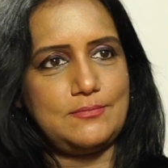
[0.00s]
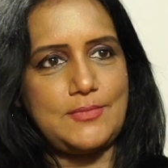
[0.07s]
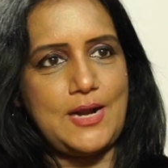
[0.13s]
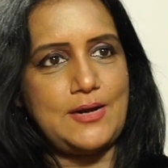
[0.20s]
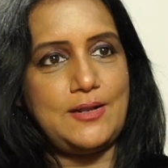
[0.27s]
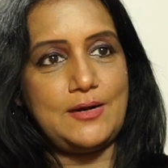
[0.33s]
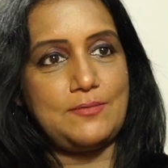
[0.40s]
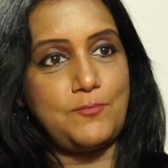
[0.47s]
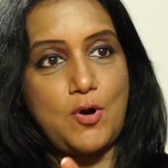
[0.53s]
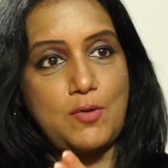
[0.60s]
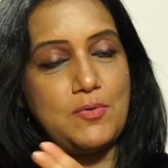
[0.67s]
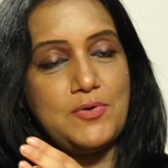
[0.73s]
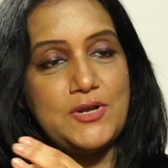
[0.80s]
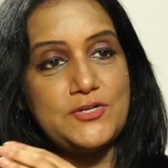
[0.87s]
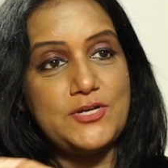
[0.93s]
and that
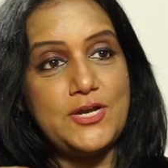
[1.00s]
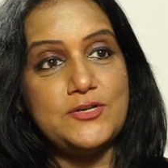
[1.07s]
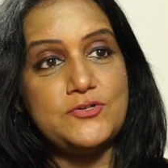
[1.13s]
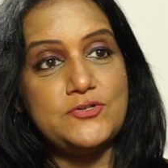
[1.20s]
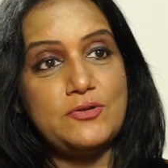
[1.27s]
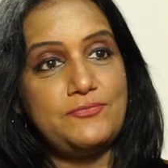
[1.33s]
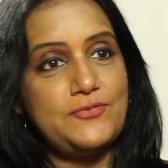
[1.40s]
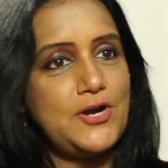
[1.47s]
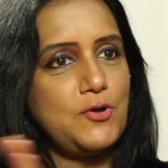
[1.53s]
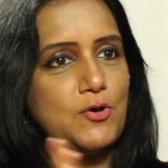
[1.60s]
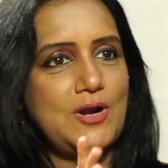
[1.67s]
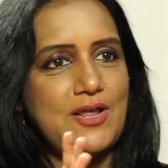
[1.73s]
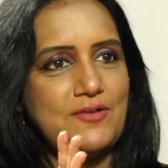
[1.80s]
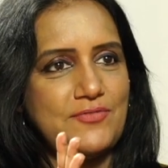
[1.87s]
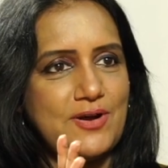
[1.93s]
probably shifted
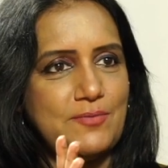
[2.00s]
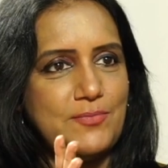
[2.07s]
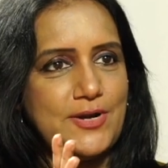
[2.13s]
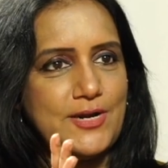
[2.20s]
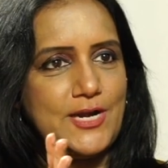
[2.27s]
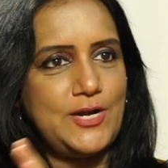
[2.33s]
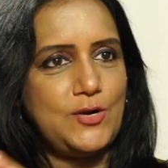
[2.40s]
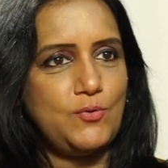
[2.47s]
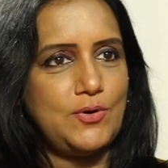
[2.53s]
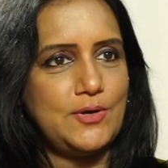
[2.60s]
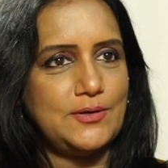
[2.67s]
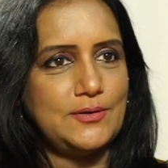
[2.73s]
your life completely into a